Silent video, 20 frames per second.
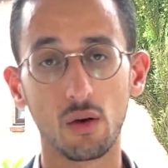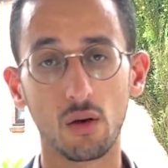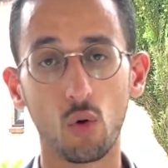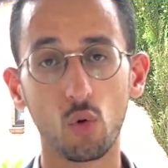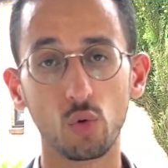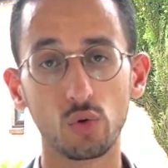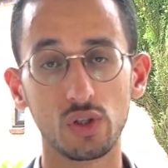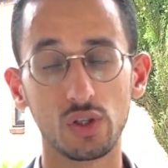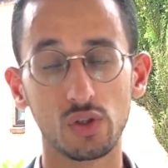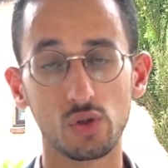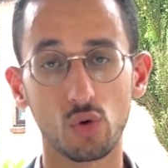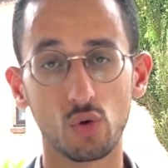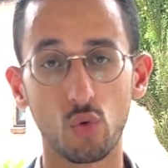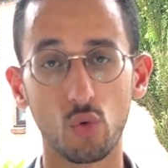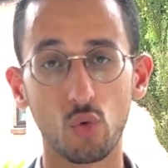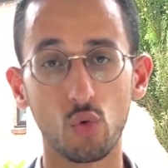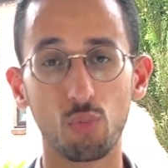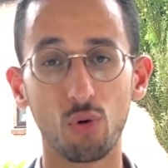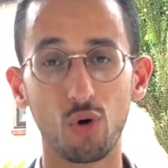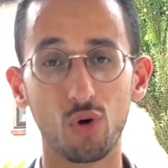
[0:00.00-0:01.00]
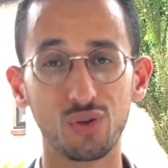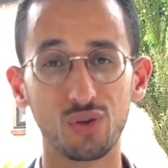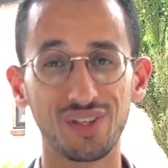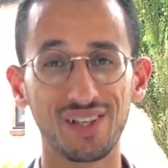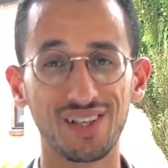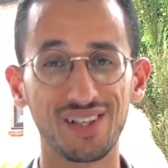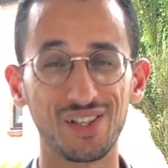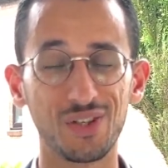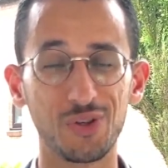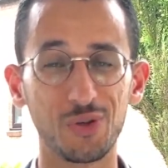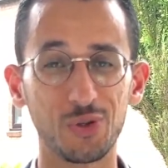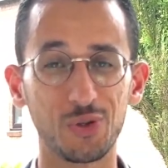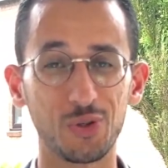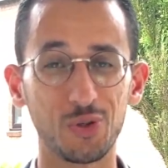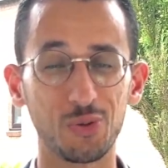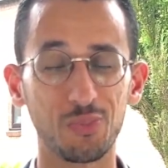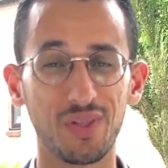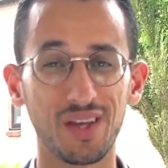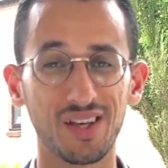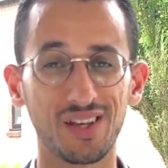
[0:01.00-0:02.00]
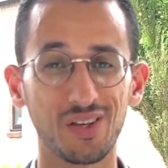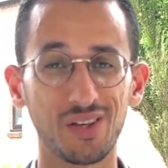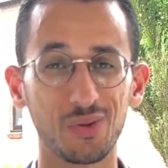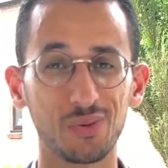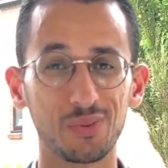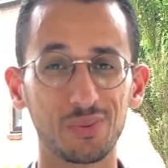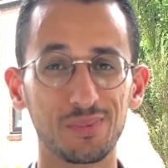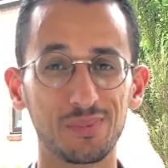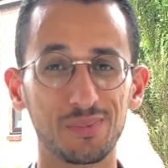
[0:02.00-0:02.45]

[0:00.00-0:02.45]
audience group on YouTube. Thank you.